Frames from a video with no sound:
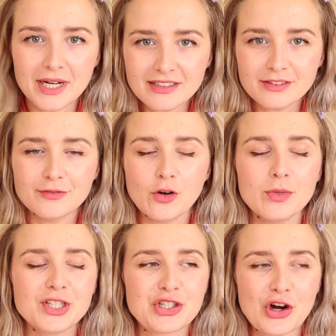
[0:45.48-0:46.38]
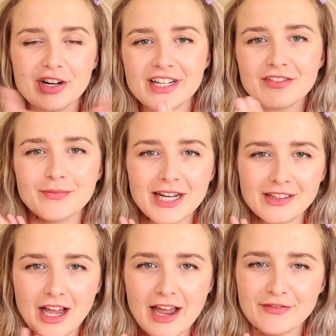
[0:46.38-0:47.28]
But for majority of my
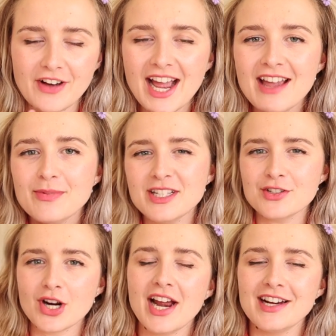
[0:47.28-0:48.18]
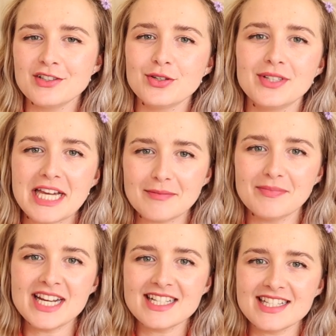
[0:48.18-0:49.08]
life I have been trying to get
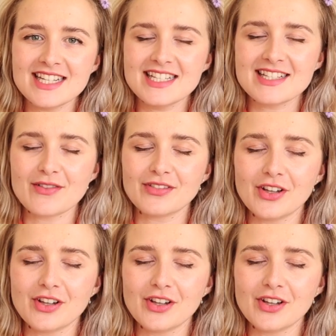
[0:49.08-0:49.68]
pieces of